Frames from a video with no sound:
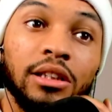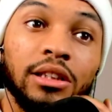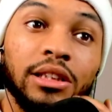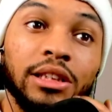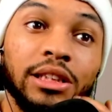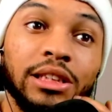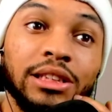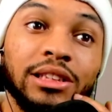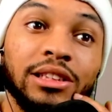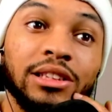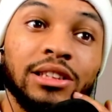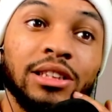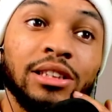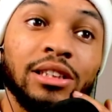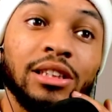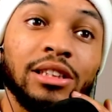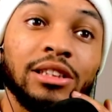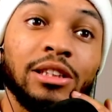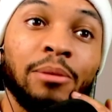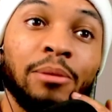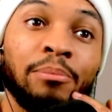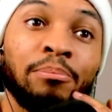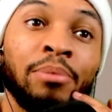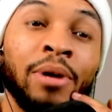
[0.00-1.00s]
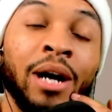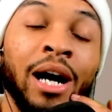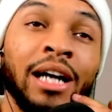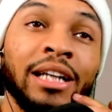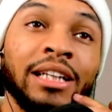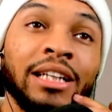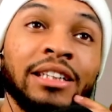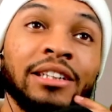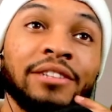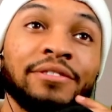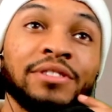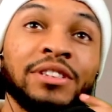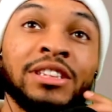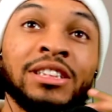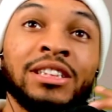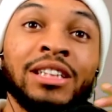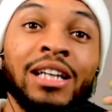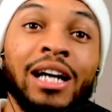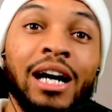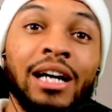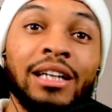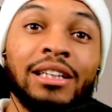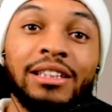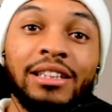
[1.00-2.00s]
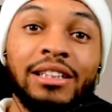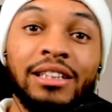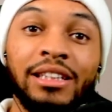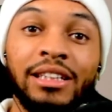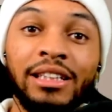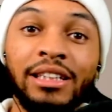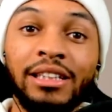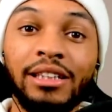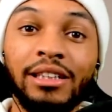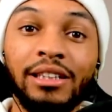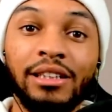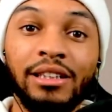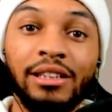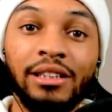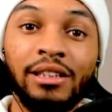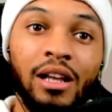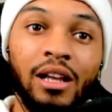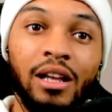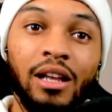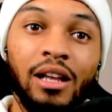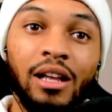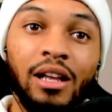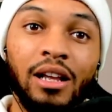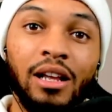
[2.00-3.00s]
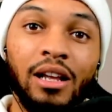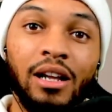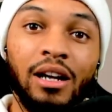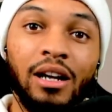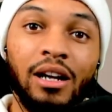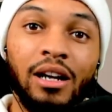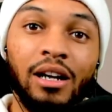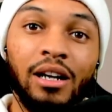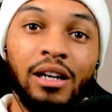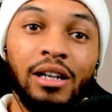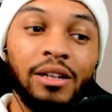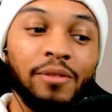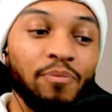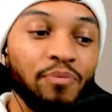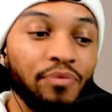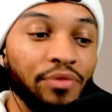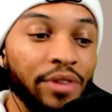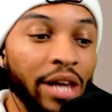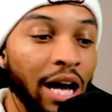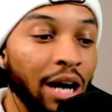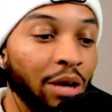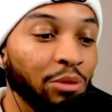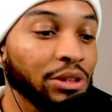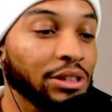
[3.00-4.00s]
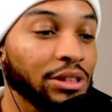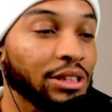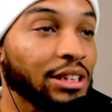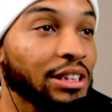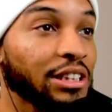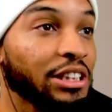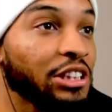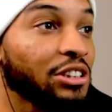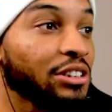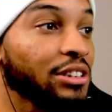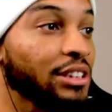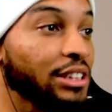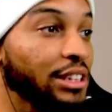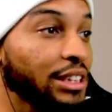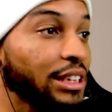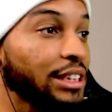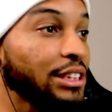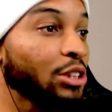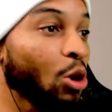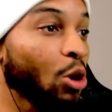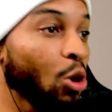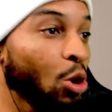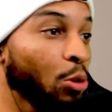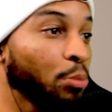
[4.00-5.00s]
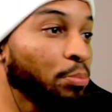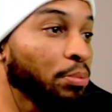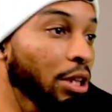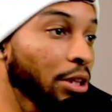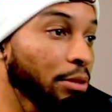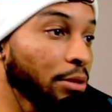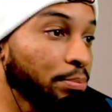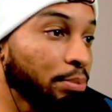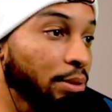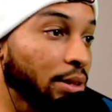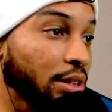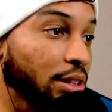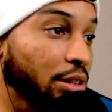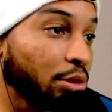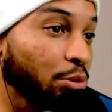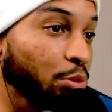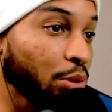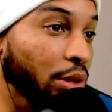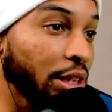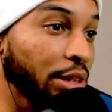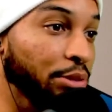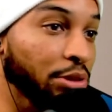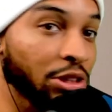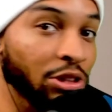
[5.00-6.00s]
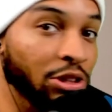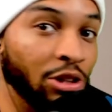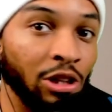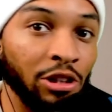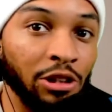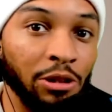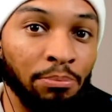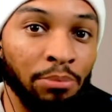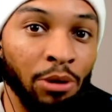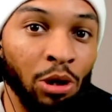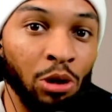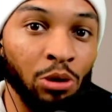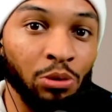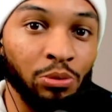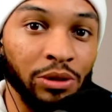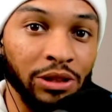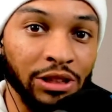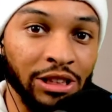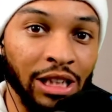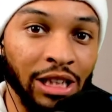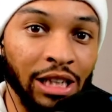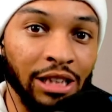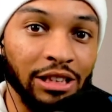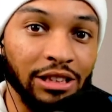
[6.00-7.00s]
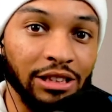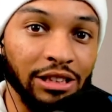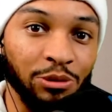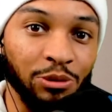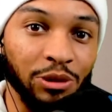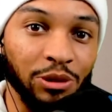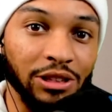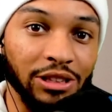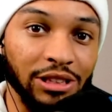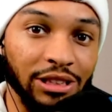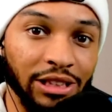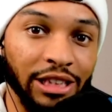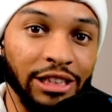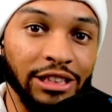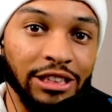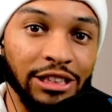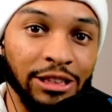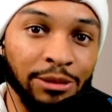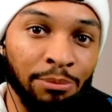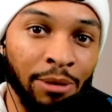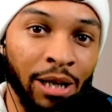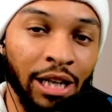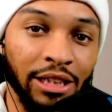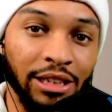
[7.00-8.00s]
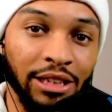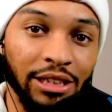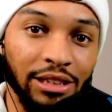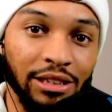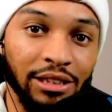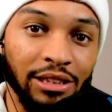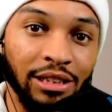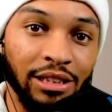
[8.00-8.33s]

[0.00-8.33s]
He took the body of Jonathan. That was literally his whole purpose when he was on the boat with Jonathan, was to take his body.